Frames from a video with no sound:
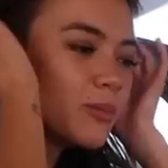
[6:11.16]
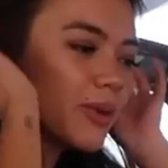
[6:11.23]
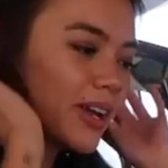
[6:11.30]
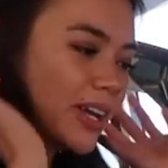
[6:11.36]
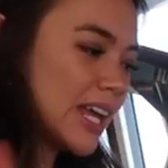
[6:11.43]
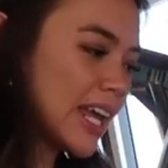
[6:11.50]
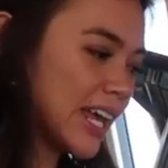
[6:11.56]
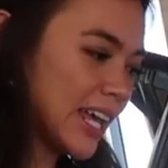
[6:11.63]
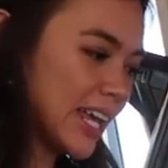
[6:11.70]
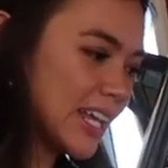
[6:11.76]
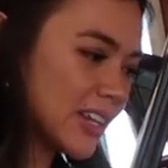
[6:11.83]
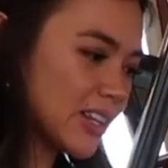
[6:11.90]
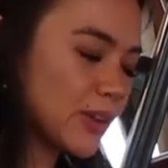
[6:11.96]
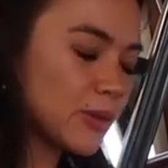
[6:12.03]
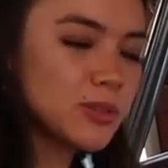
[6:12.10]
in my
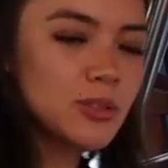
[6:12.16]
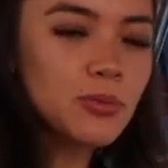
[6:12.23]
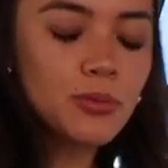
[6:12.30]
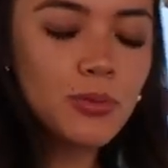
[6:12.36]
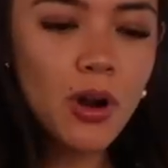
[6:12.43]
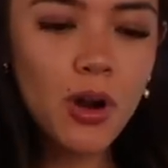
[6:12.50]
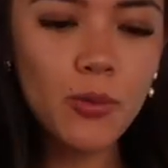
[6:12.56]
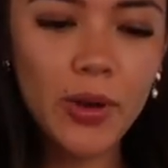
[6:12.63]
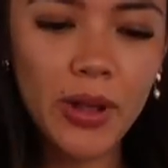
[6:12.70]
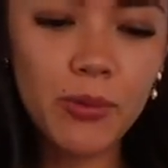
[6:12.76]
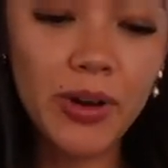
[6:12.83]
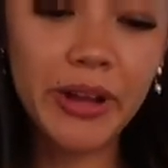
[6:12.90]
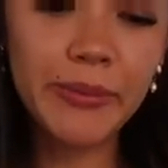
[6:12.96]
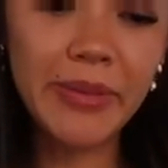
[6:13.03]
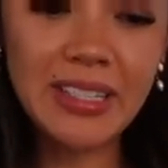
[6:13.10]
head, like what's wrong, like
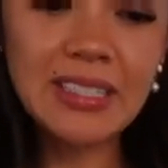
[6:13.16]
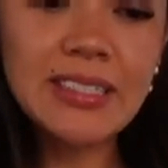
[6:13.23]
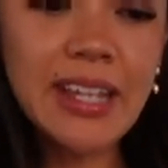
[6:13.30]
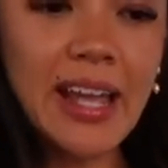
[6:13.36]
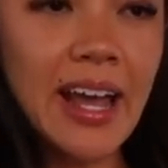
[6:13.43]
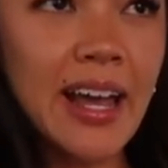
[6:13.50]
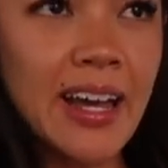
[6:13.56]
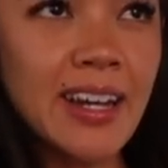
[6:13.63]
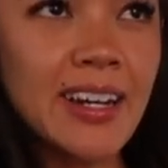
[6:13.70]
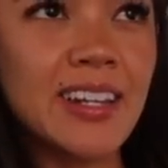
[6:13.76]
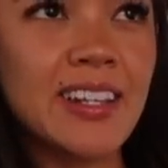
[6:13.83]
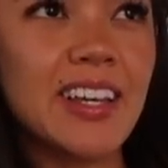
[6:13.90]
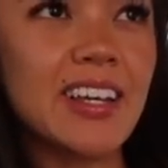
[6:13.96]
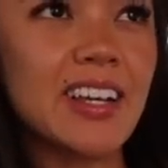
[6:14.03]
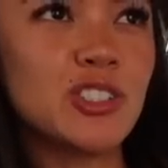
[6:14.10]
why am I sad,
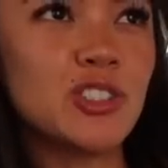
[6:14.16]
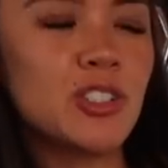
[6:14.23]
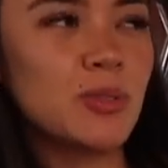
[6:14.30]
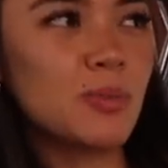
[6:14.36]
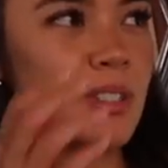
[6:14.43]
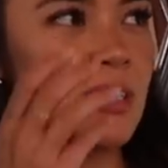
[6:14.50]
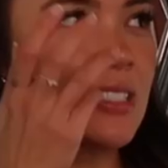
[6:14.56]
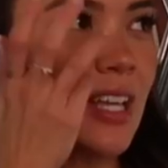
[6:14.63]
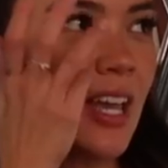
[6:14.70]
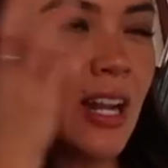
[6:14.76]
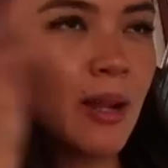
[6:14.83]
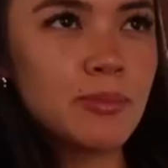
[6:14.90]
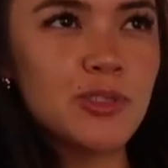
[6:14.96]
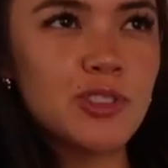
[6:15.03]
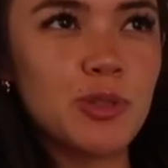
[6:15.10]
and like I shouldn't be
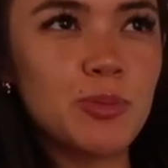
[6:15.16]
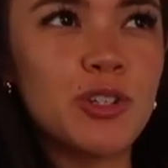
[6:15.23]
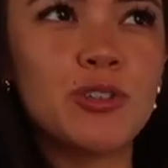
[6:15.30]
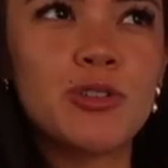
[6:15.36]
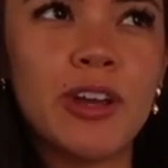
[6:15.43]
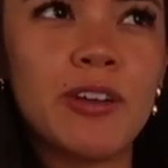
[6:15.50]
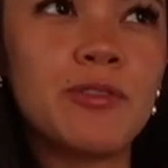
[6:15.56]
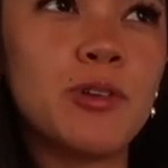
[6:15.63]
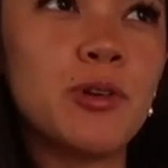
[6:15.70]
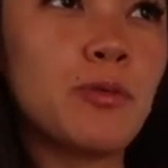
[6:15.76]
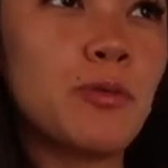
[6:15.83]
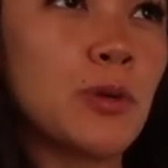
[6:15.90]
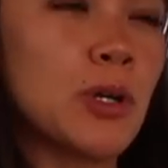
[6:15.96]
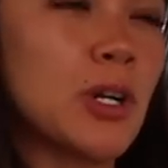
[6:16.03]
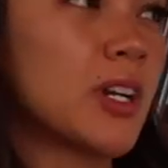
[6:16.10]
sad, I should be grateful
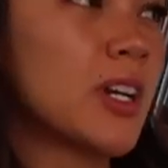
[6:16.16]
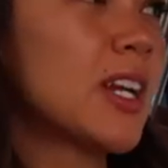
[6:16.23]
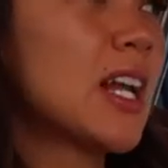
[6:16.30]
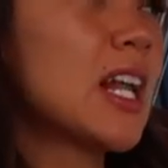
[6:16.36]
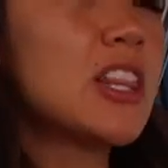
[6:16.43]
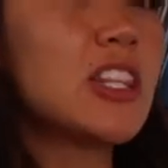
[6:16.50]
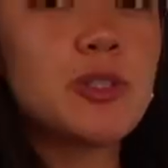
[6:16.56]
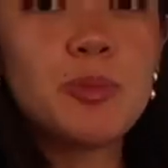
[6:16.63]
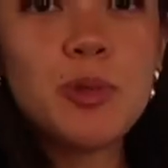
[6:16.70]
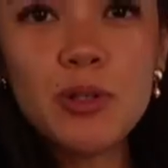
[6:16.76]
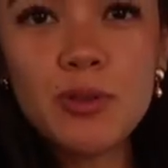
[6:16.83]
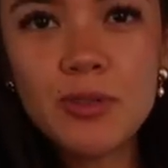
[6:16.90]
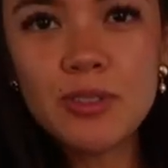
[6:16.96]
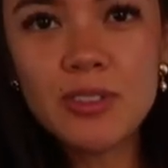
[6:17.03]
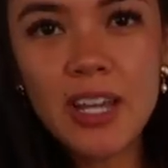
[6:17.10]
for this
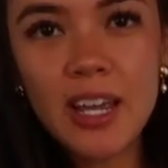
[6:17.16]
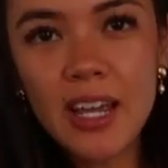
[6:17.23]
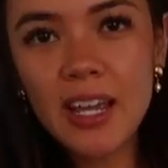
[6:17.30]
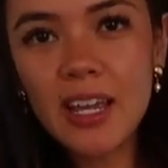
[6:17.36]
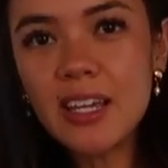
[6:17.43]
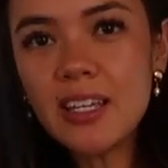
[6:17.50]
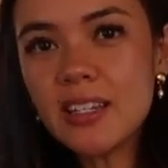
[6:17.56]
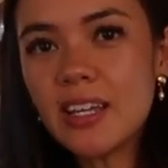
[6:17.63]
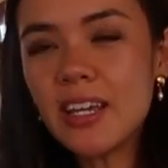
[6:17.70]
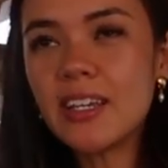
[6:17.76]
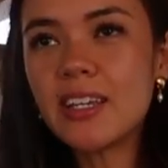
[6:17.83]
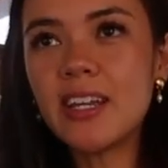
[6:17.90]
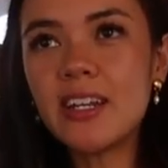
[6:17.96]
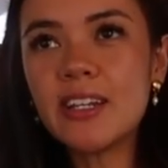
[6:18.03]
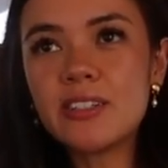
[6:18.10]
beautiful day and
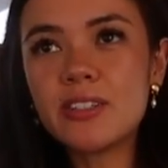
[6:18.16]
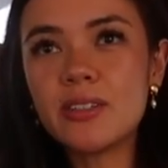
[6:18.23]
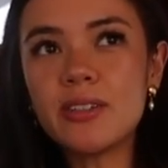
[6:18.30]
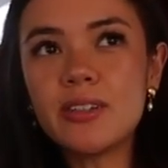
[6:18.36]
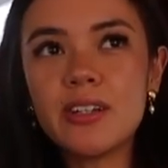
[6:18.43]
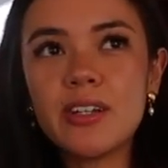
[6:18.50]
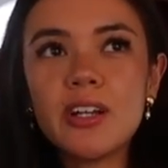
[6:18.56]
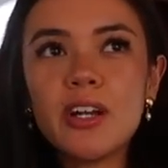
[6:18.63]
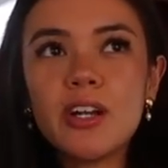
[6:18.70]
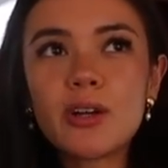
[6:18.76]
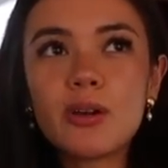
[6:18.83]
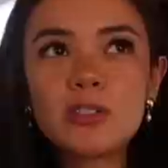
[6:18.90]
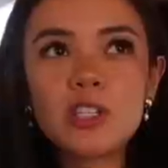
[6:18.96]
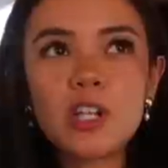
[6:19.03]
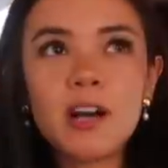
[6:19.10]
like getting to
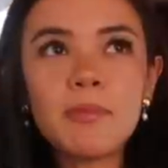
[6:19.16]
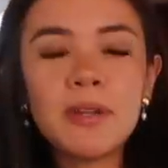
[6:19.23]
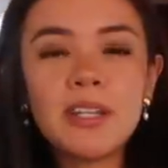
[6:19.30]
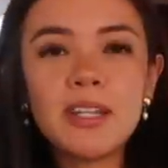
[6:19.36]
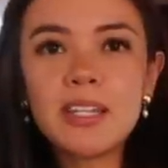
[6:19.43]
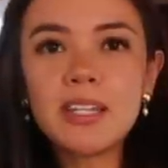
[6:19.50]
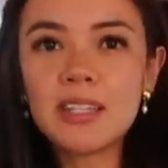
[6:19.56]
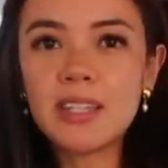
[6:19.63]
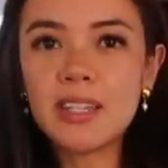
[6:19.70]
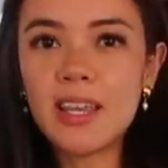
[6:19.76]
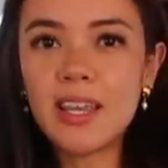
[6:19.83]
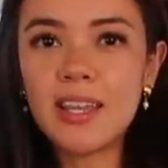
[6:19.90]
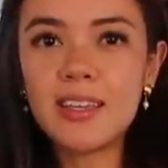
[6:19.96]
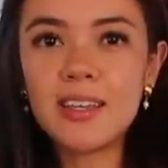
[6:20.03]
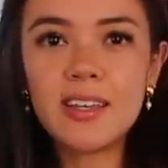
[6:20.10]
go shopping and
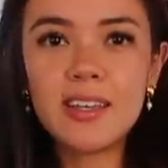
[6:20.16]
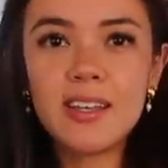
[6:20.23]
like